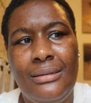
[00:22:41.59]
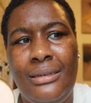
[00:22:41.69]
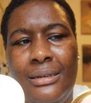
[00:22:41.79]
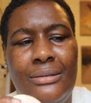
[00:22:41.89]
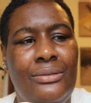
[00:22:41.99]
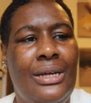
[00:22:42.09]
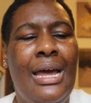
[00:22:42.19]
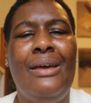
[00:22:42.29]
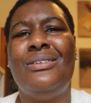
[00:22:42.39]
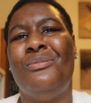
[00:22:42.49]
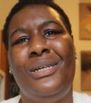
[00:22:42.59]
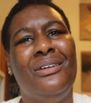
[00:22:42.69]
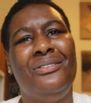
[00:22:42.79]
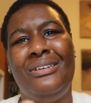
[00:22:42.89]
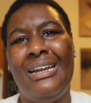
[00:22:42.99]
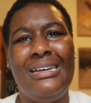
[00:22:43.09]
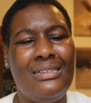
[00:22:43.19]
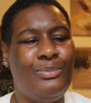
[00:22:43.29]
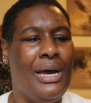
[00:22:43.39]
you know, I have so many other nice